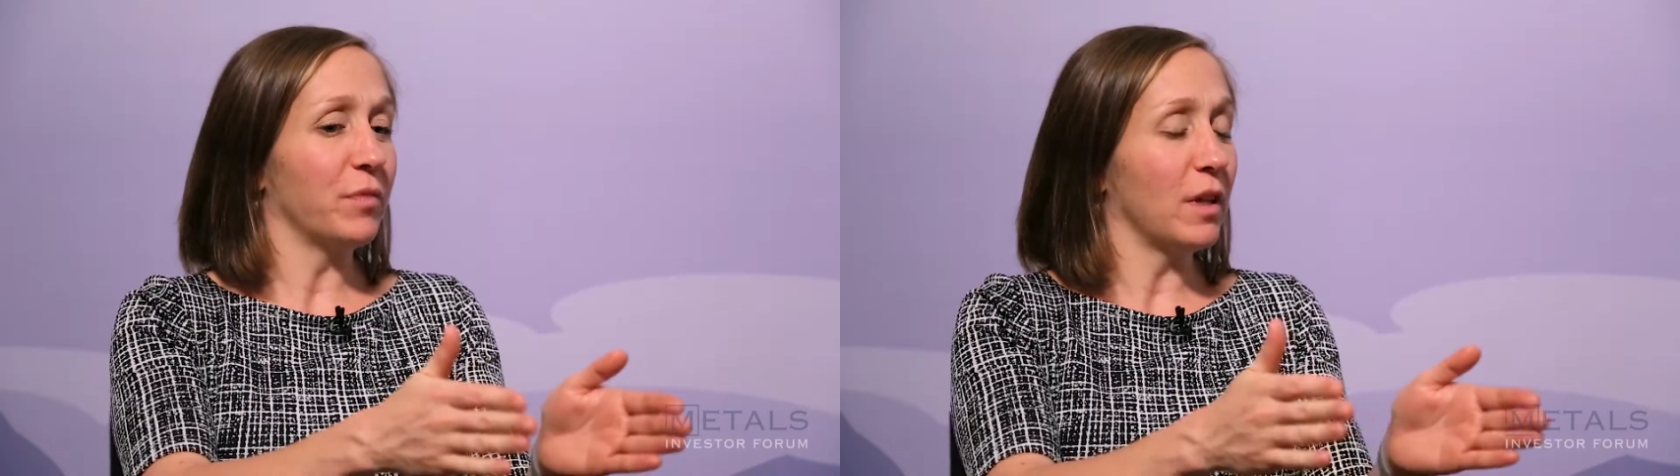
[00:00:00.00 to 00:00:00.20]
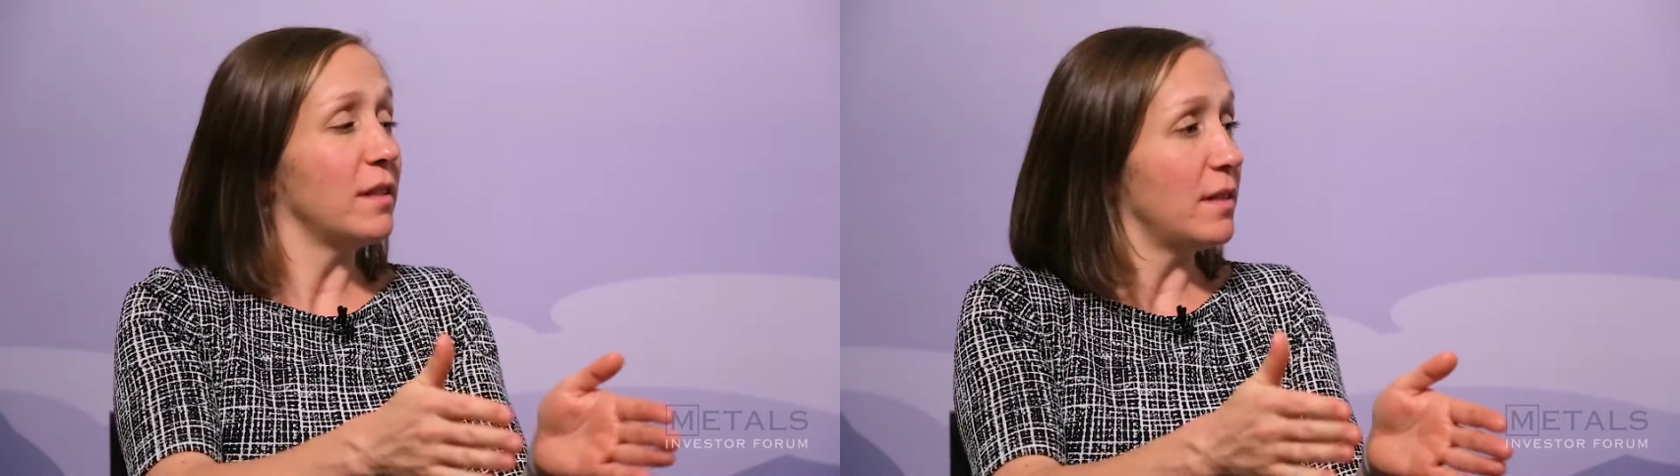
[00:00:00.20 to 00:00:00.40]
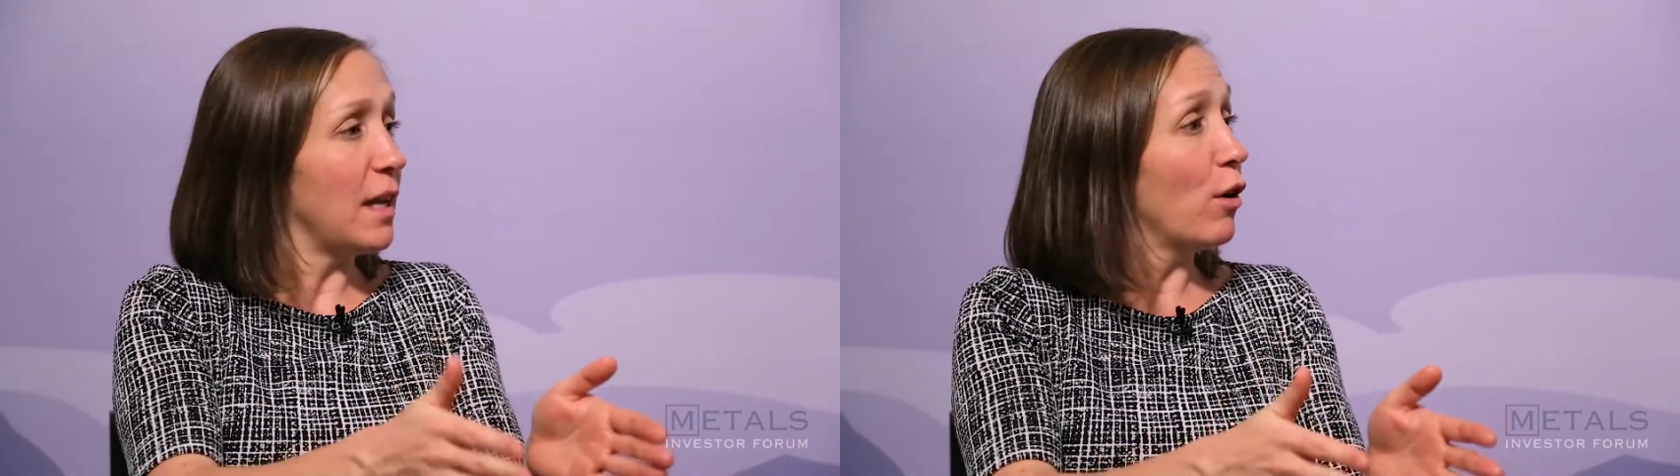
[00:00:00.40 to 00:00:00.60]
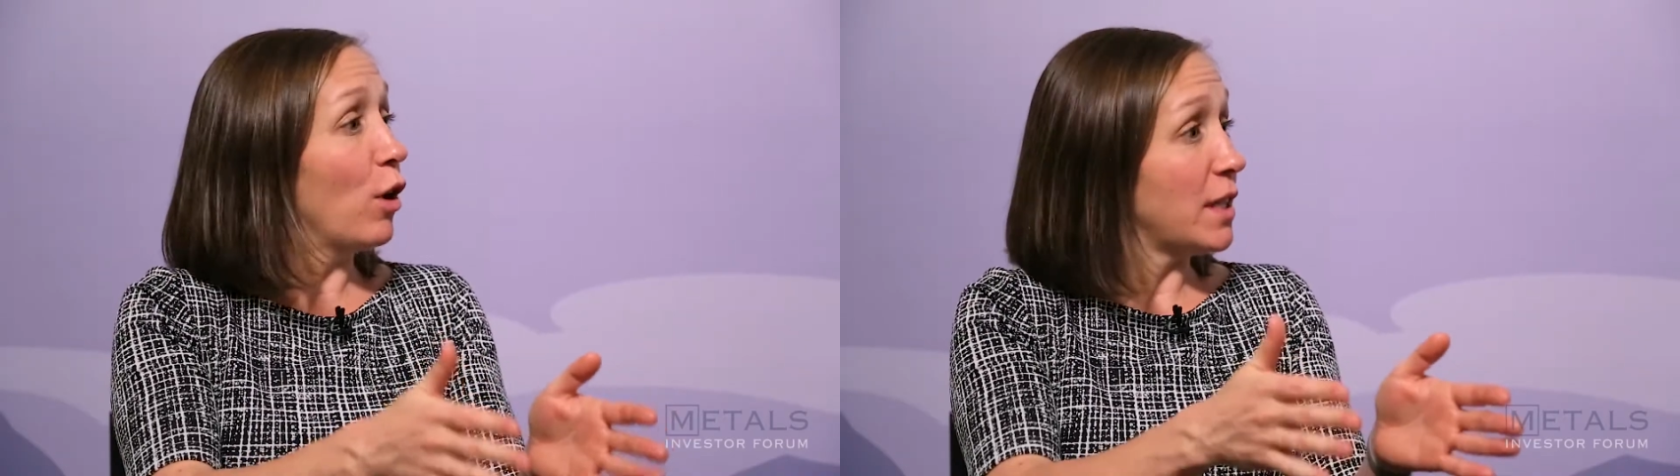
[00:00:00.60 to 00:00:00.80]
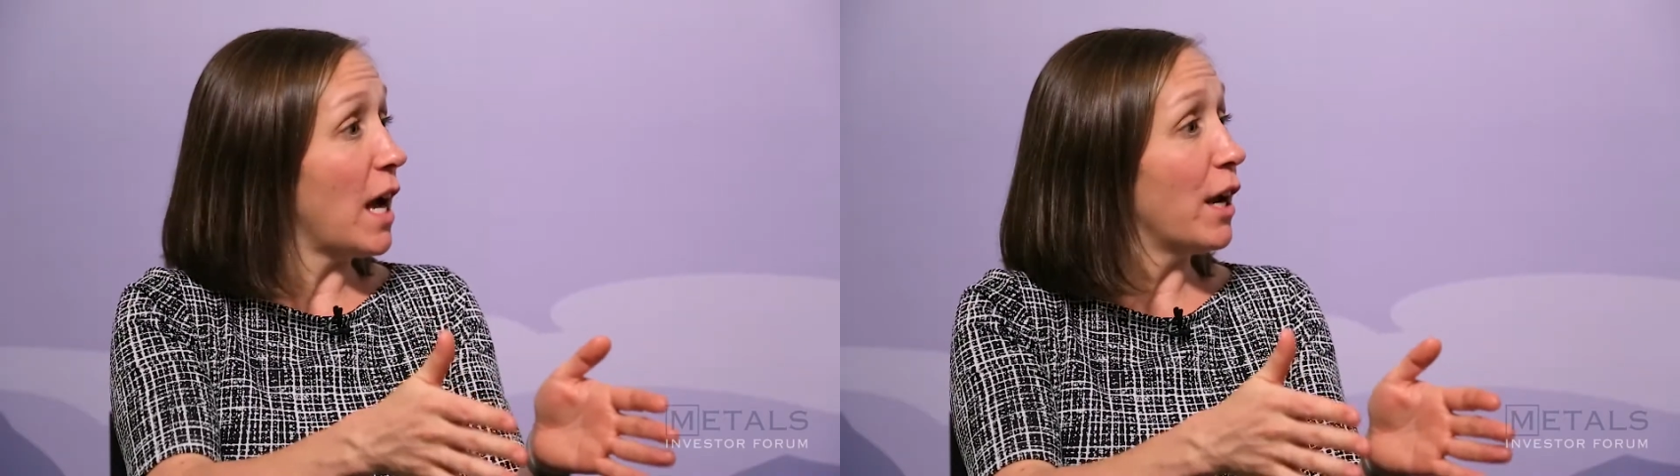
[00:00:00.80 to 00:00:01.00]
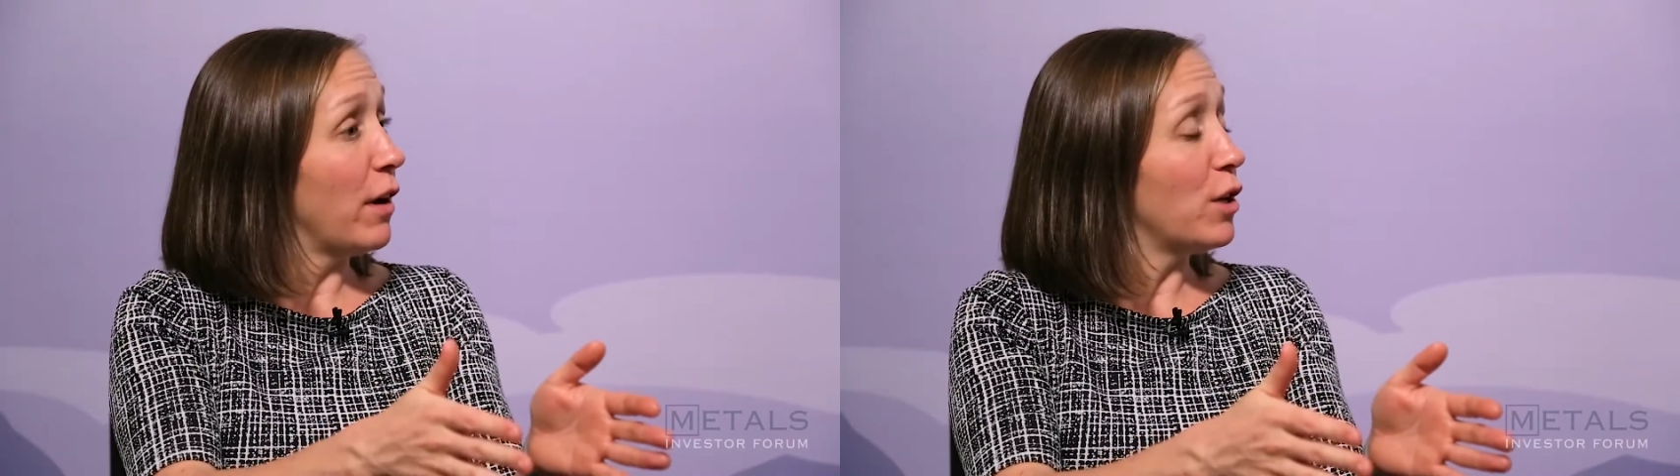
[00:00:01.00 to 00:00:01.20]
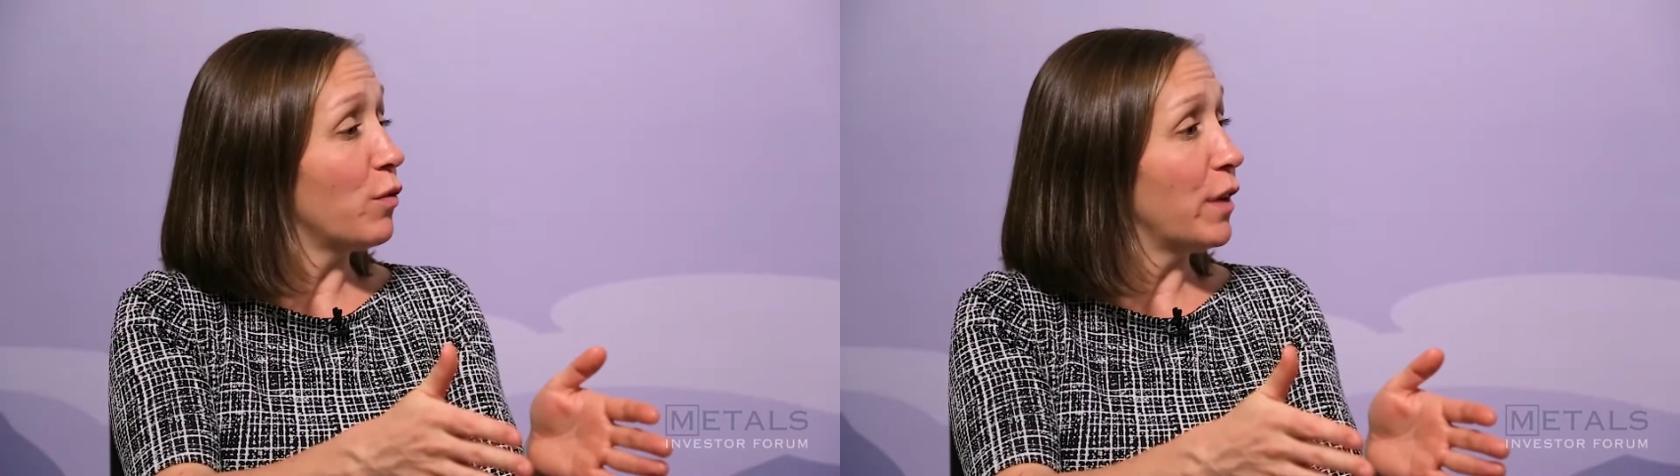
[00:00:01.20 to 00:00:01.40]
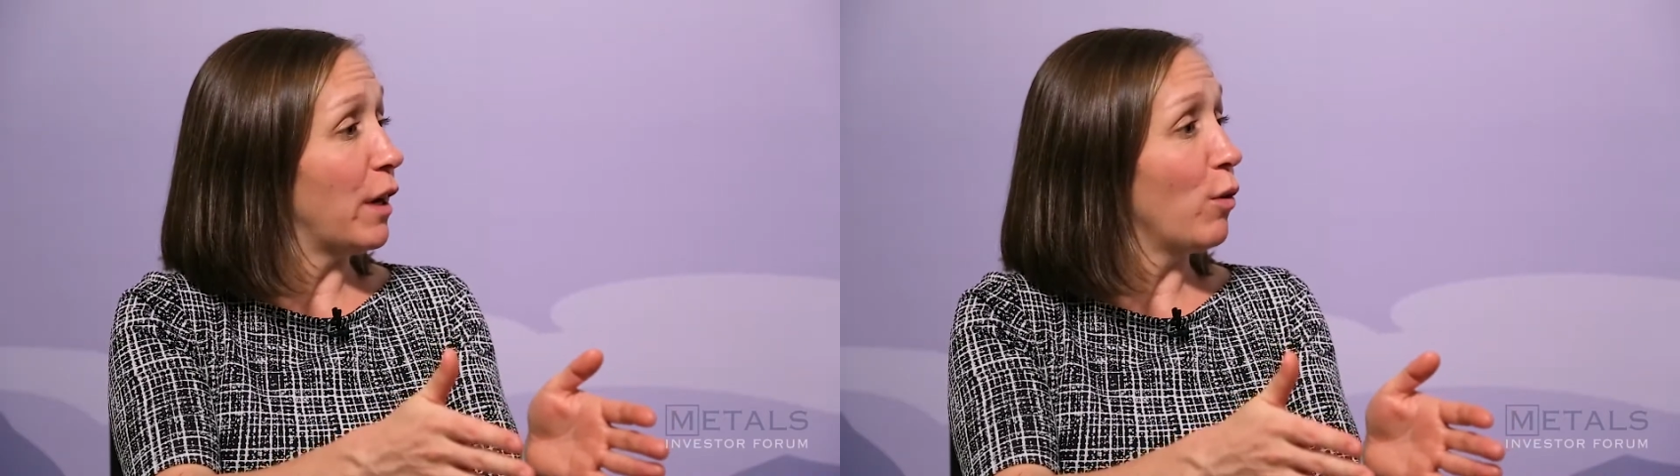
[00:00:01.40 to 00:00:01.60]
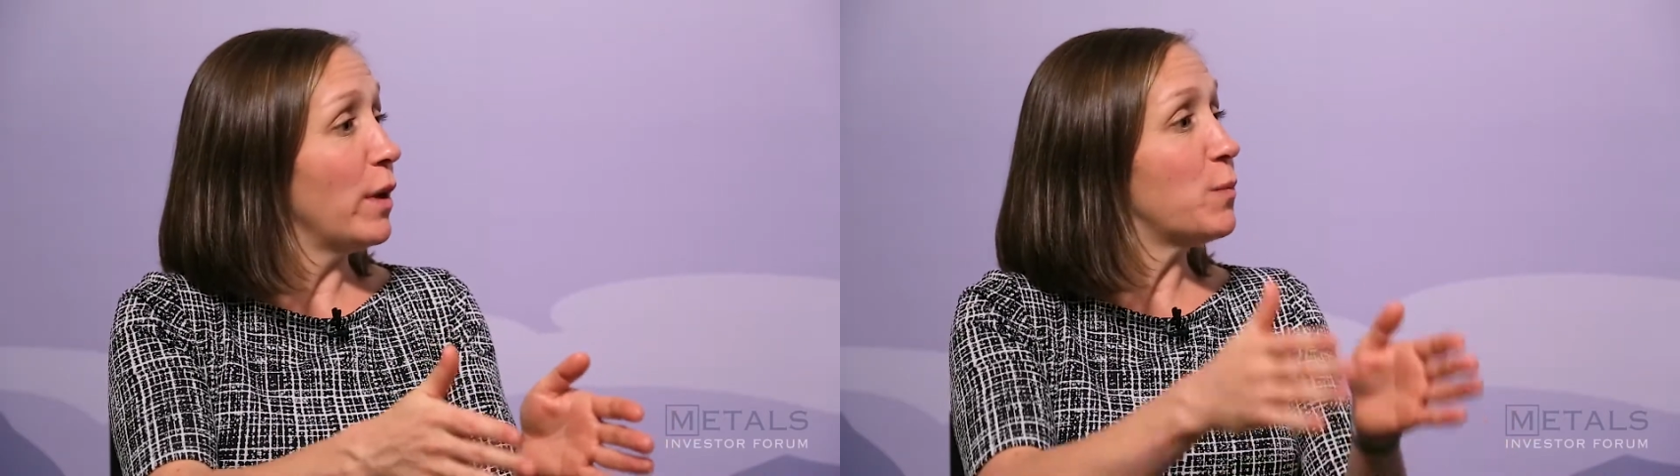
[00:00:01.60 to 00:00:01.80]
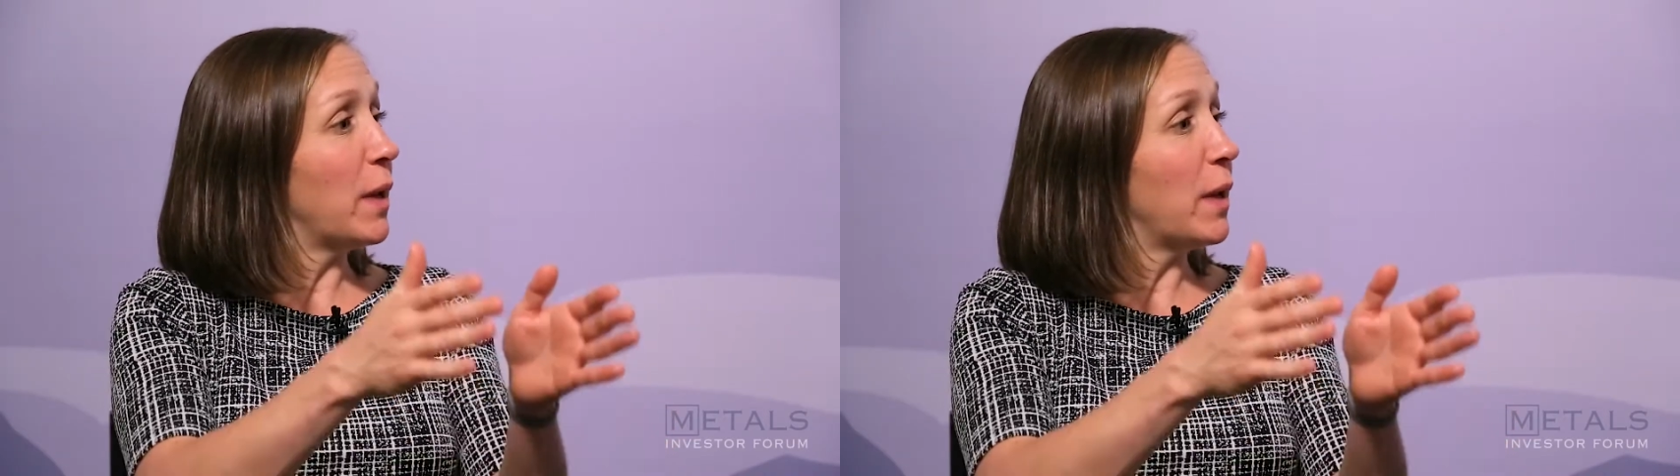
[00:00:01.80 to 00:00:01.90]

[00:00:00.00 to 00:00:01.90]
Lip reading: it's narrow, it's high grade over narrow widths,